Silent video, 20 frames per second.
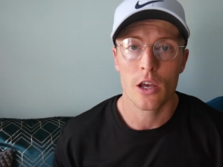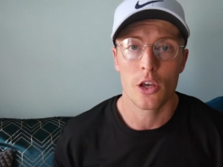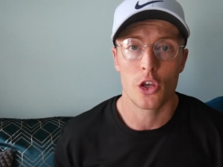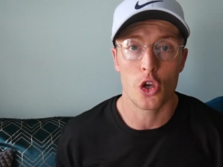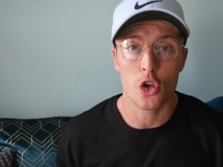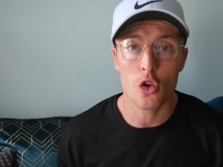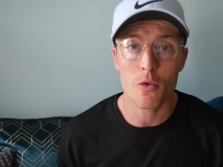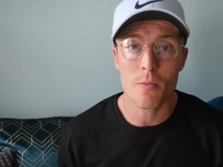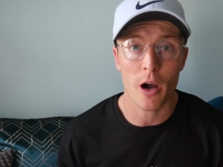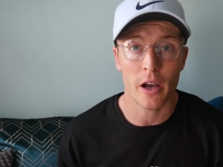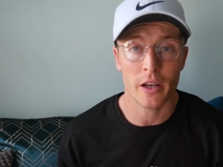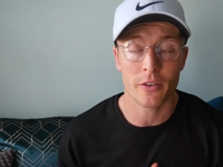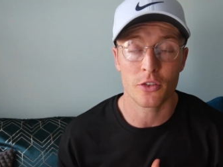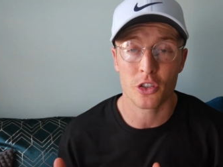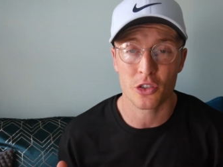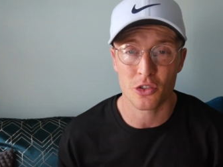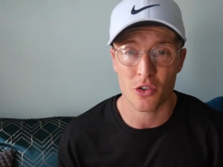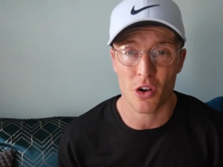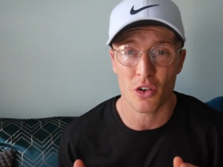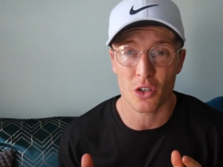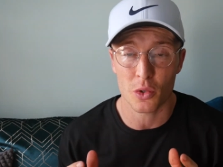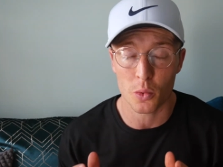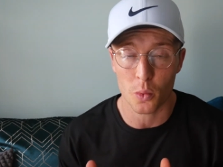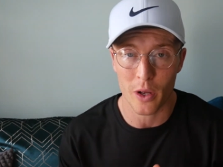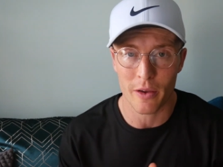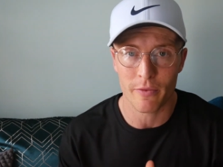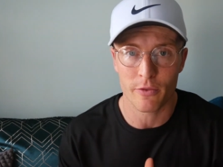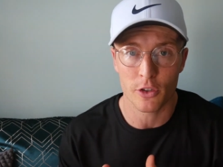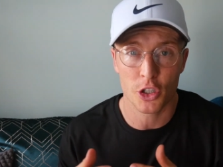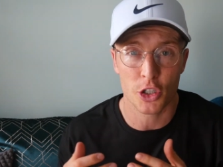you might have struggled
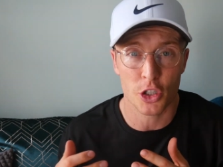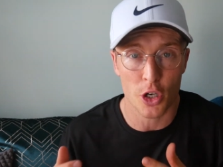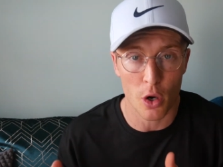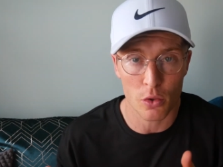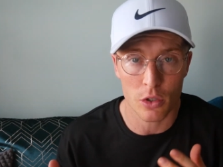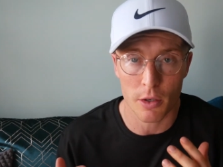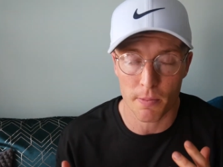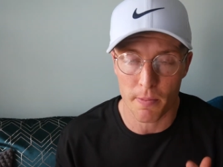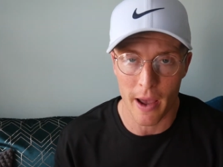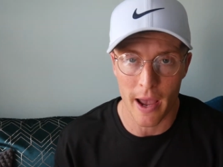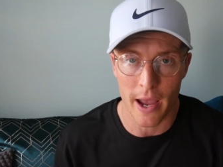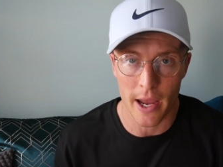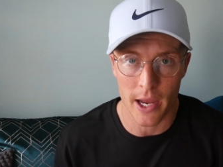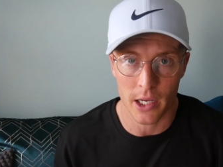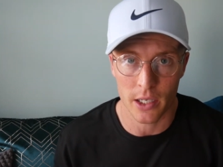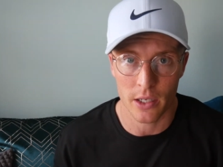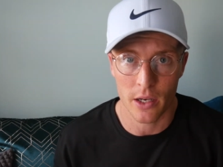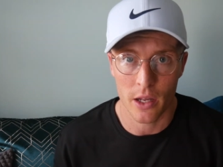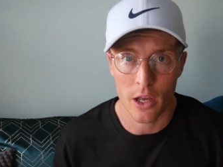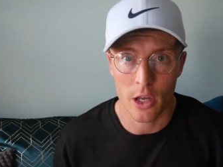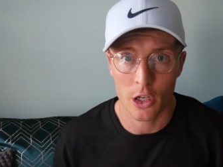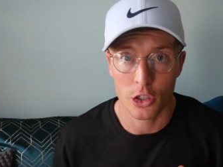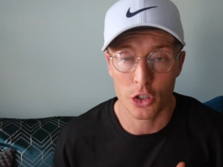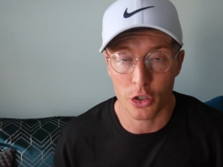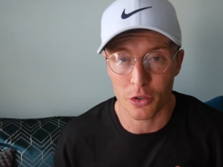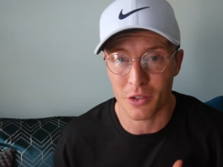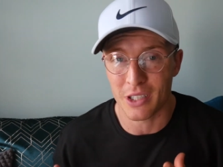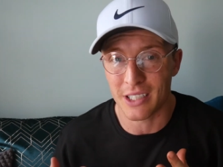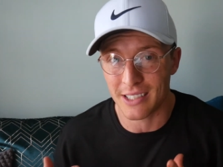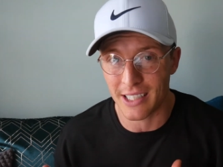with shoulder pain
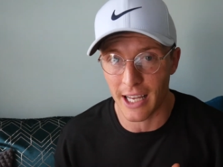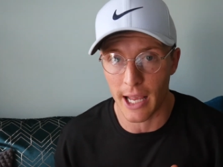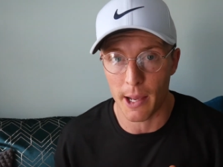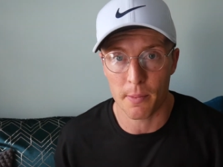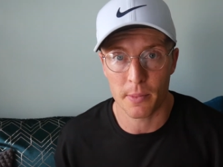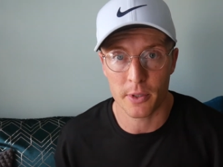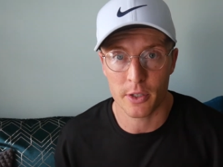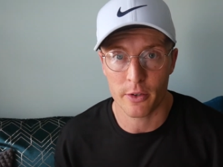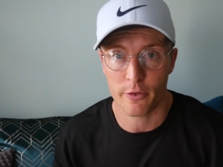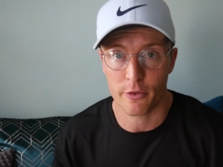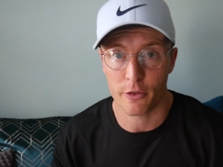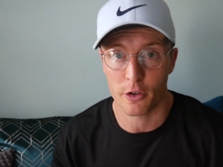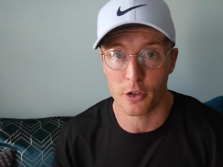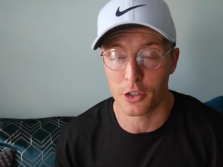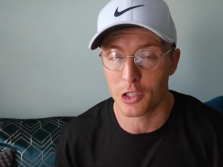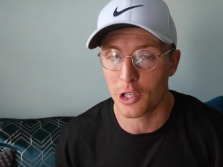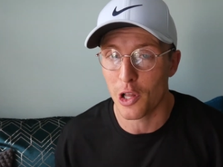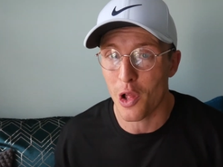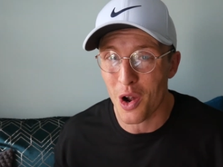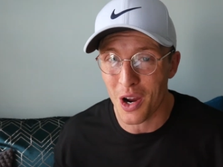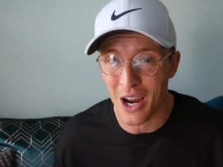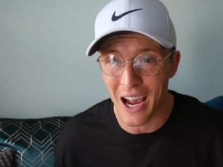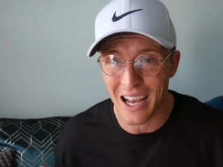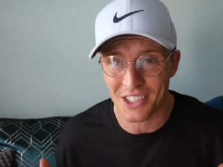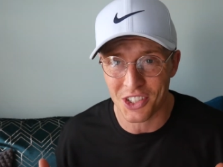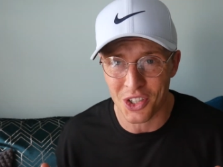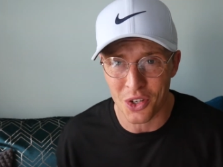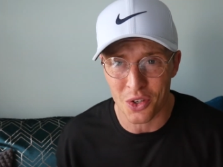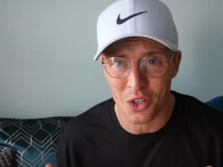during dips for as long as you